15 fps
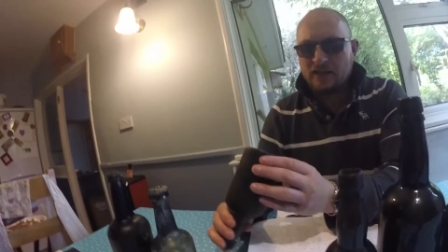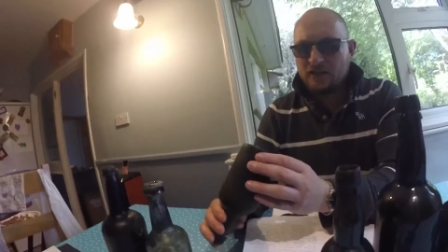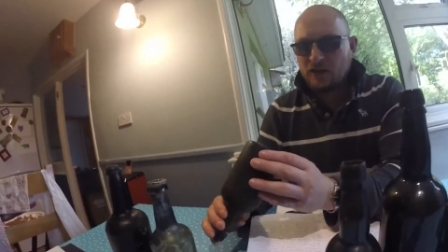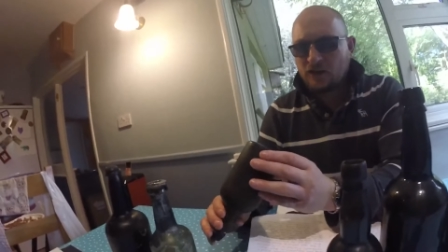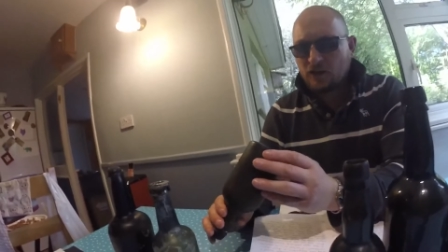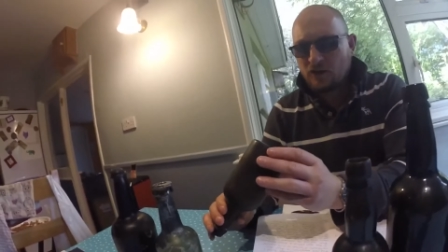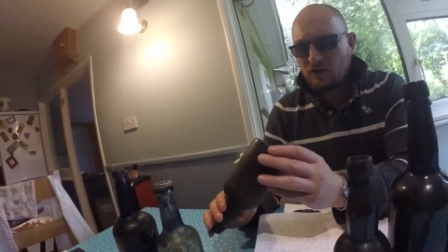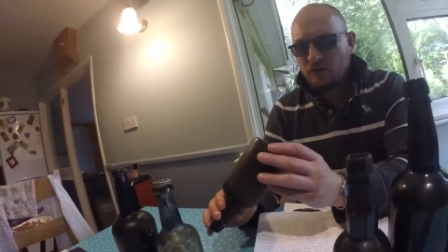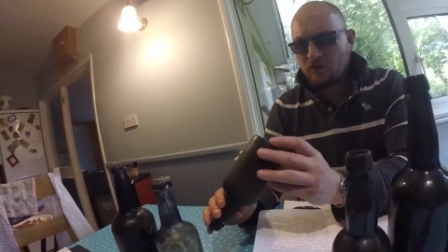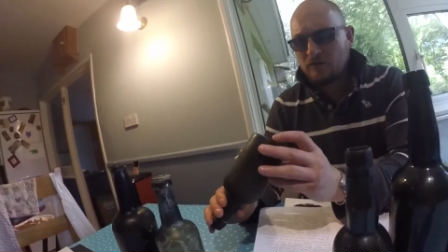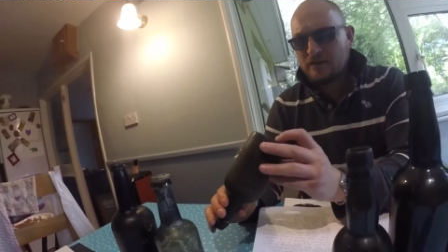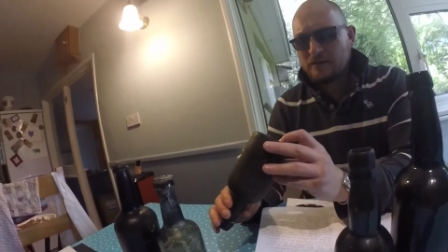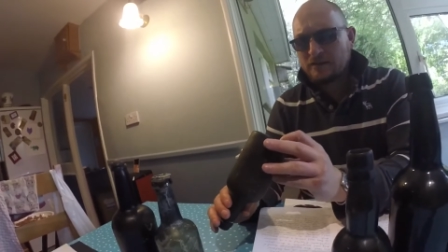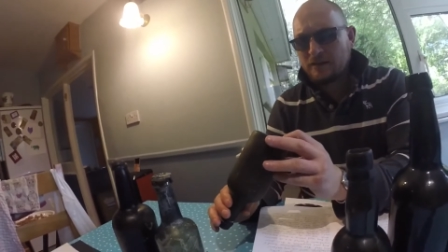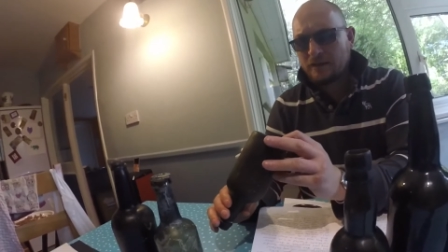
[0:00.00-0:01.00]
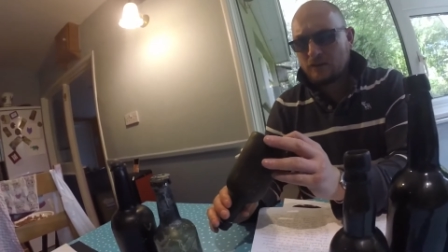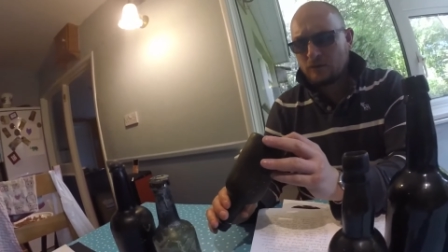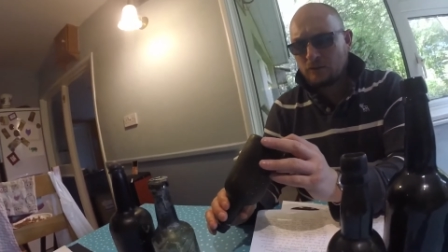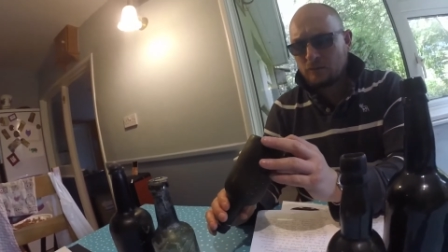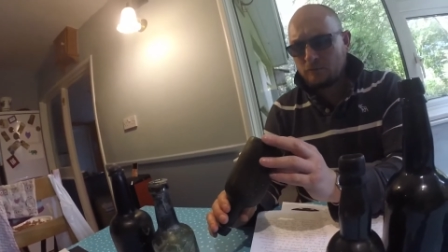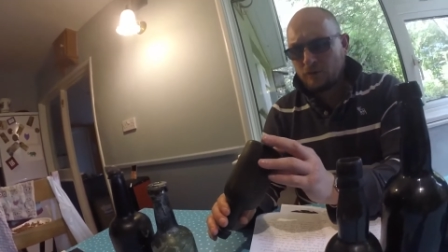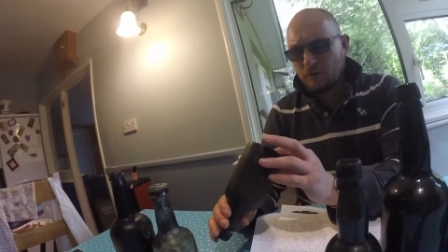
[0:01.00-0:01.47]
You can hardly see it on
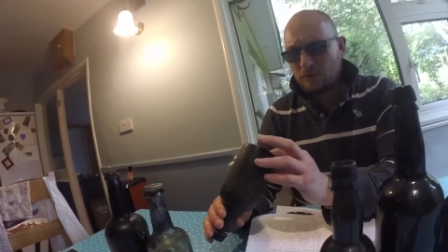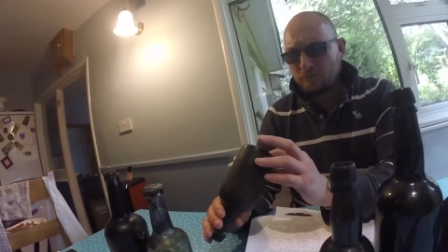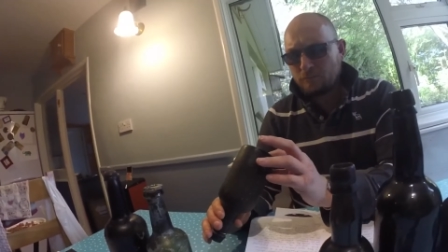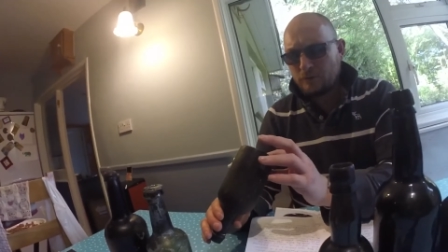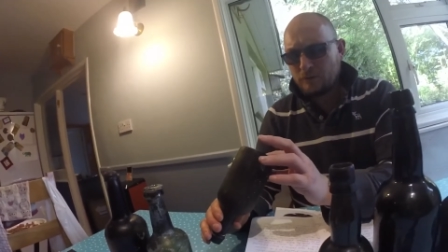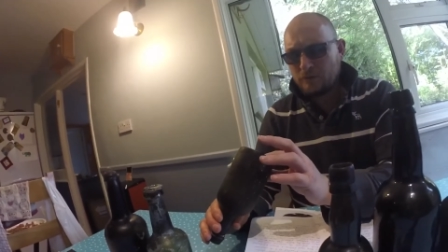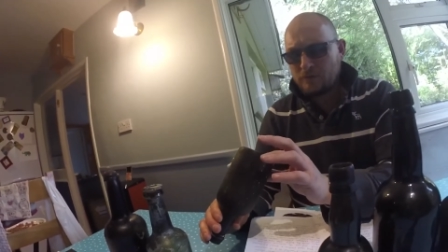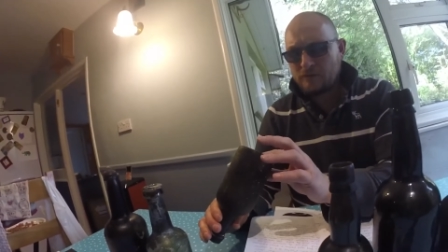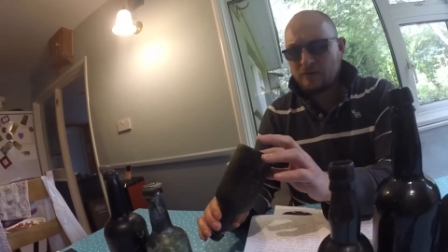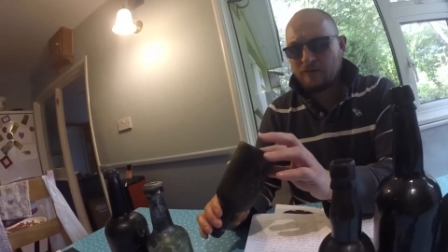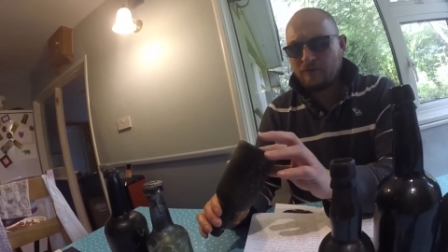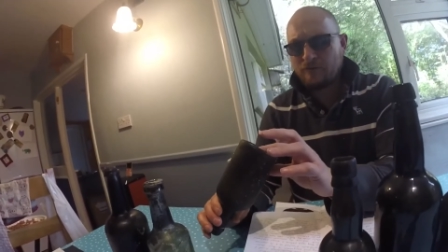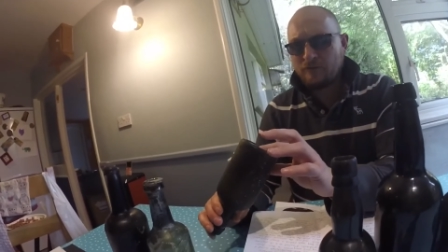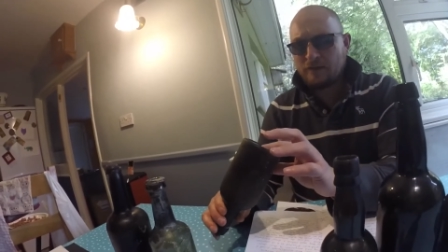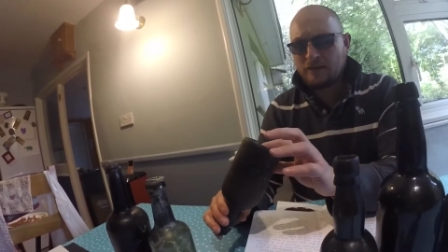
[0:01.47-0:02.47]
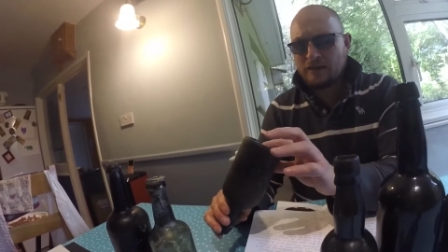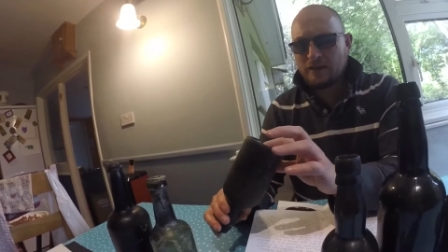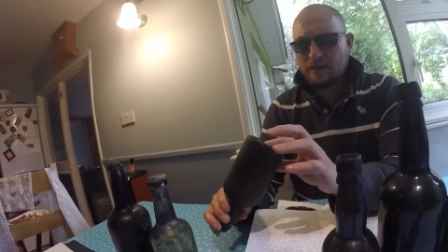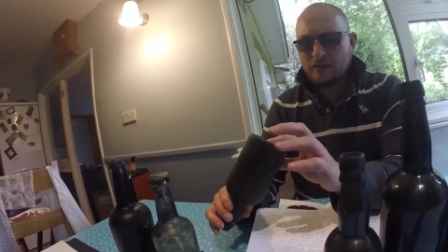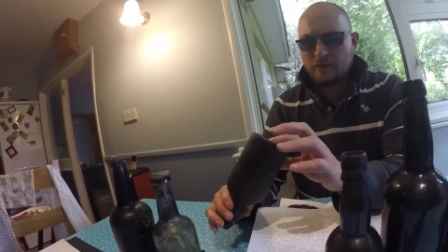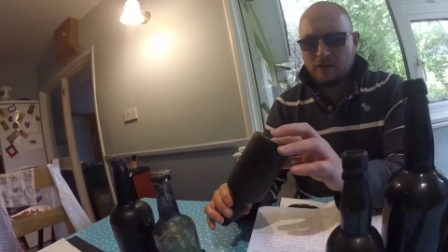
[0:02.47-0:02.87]
the bottom, but there's definitely